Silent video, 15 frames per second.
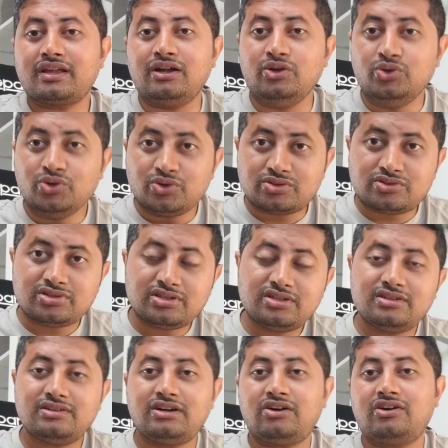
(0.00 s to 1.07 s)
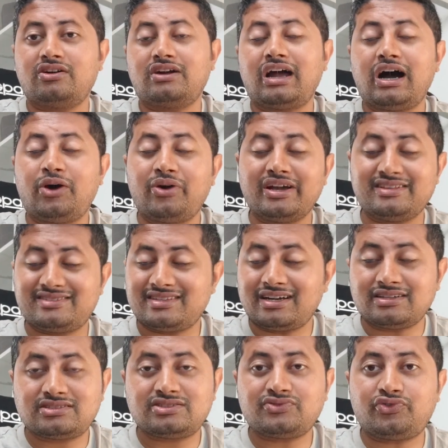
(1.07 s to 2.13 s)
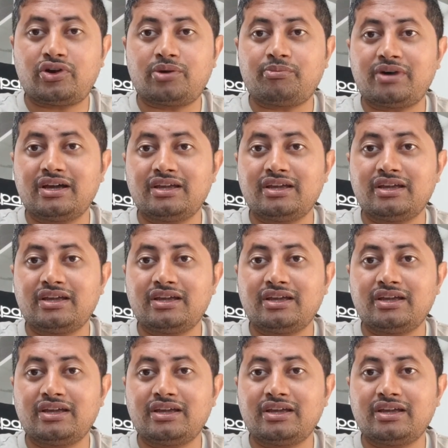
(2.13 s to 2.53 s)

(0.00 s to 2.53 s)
looked or how I searched for